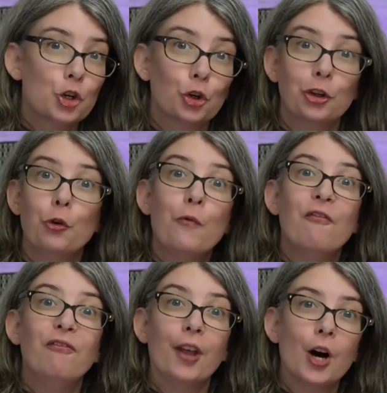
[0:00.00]
sure you
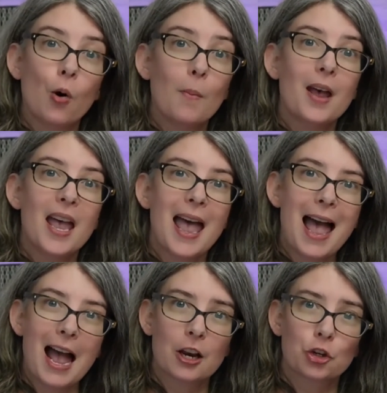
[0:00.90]
film
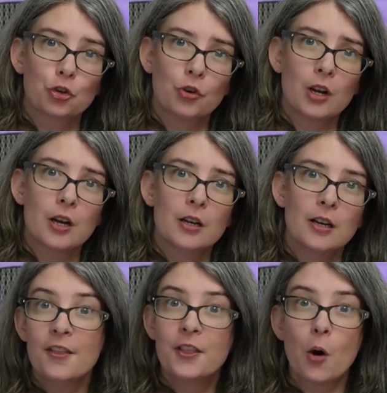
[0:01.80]
extra
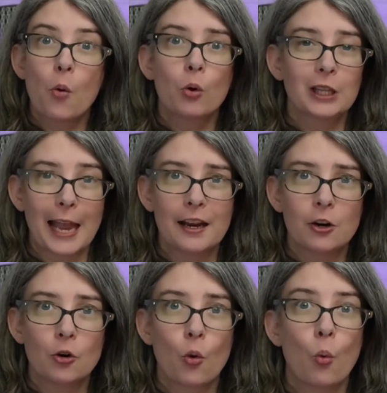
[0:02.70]
that will
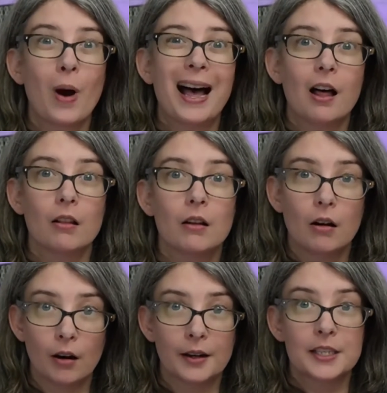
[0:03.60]
layer well
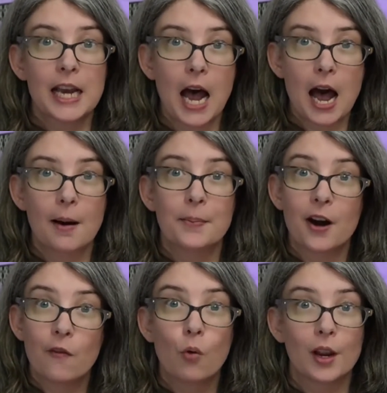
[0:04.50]
on top
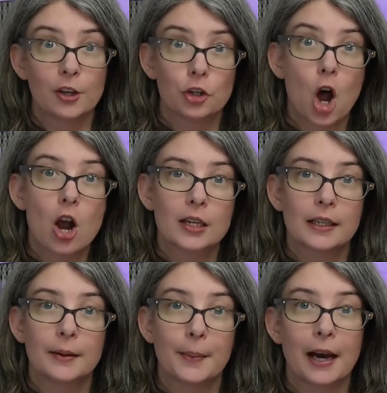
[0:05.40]
of what you're
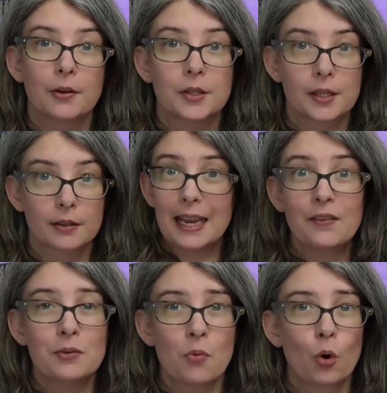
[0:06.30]
talking about.
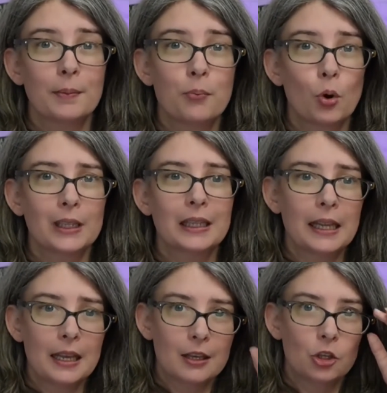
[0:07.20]
Even more
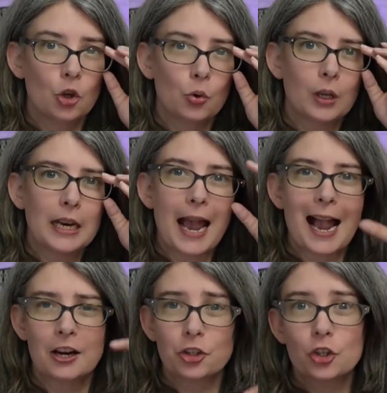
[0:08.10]
importantly, you can
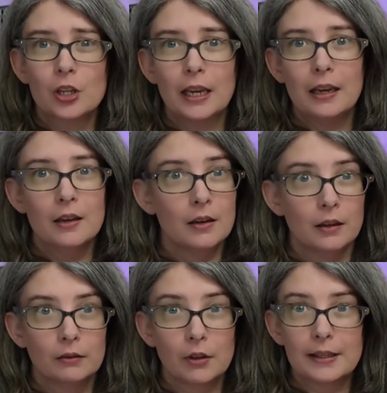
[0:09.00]
actually,
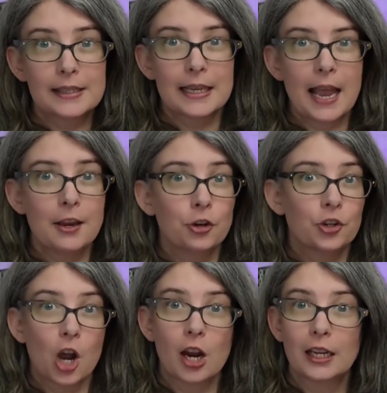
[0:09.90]
let's say you're
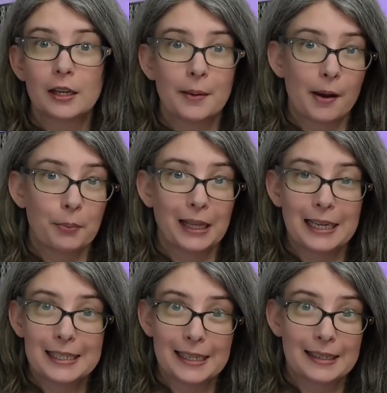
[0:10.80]
talking about
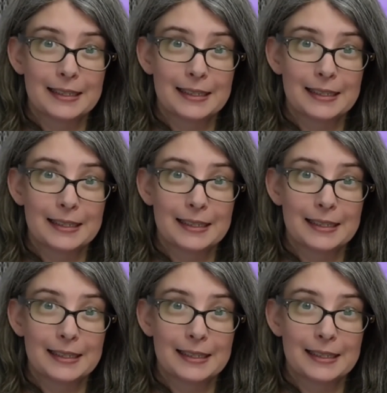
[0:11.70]
planting